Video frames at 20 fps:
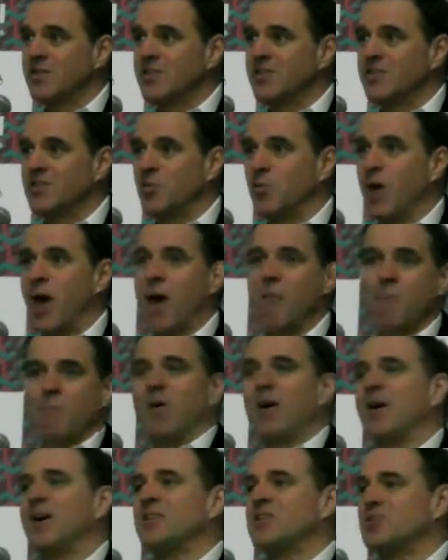So
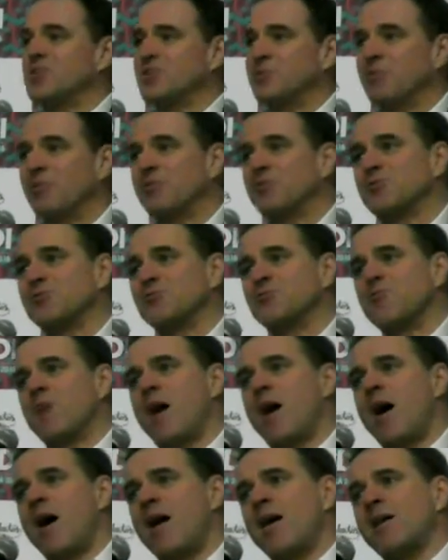empires are supposed to
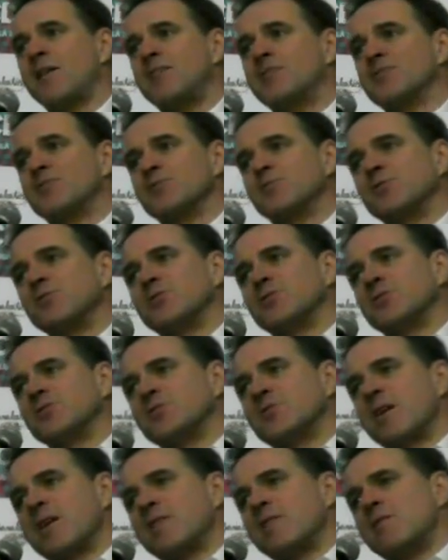rise and reach a
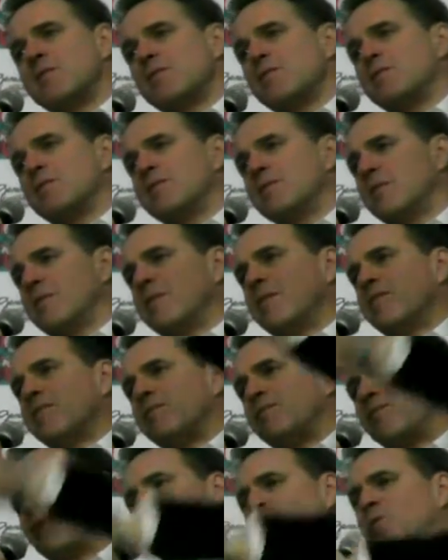zenith, and then they
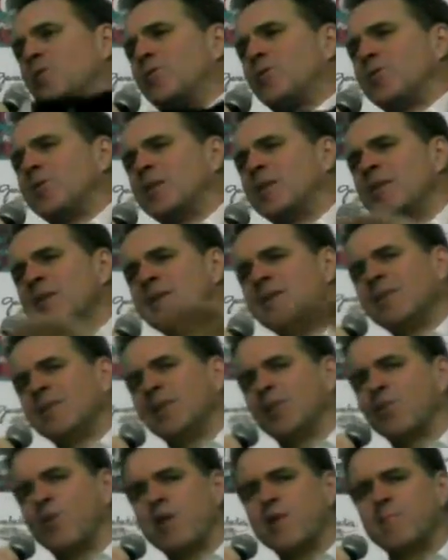fall,
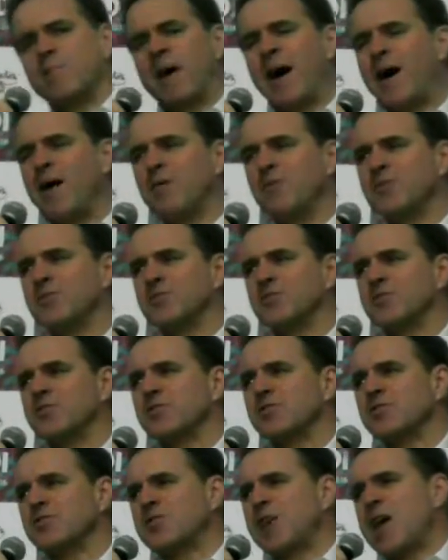and great powers are
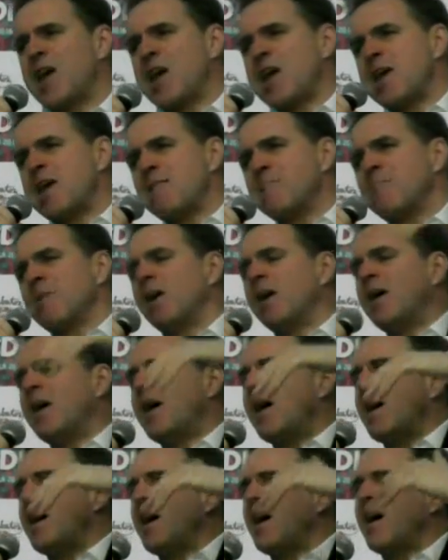the same.
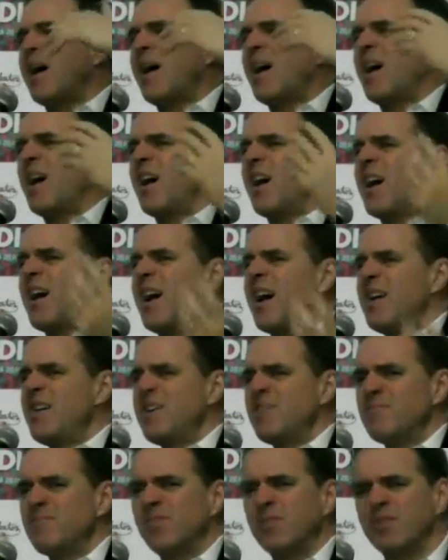
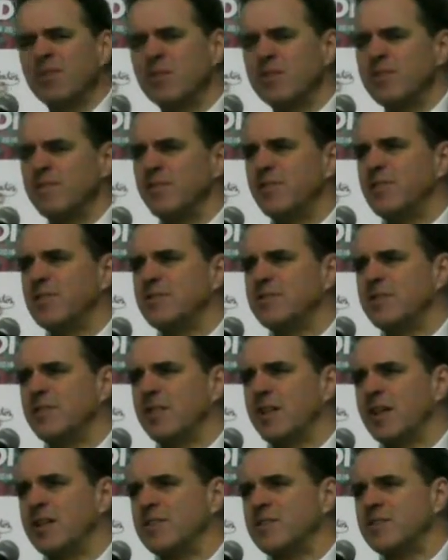I'm not convinced
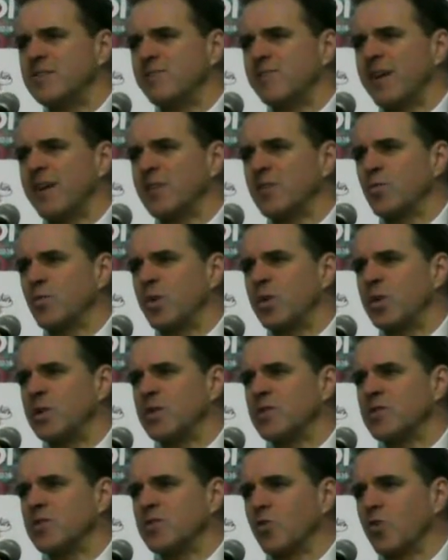that is in fact the way
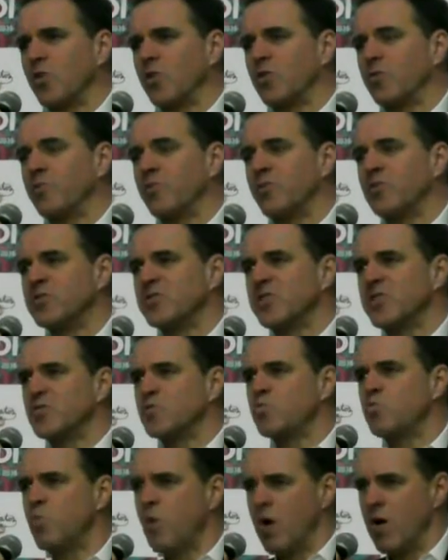the historical process
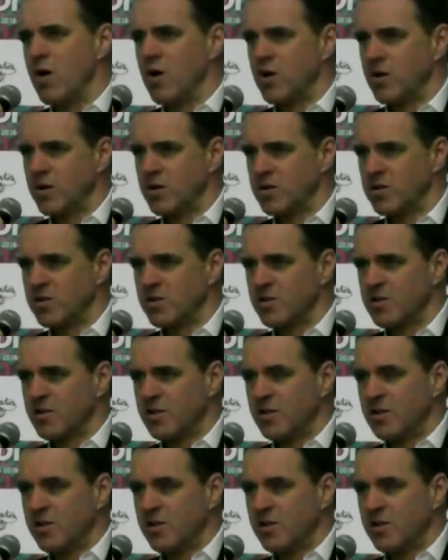works.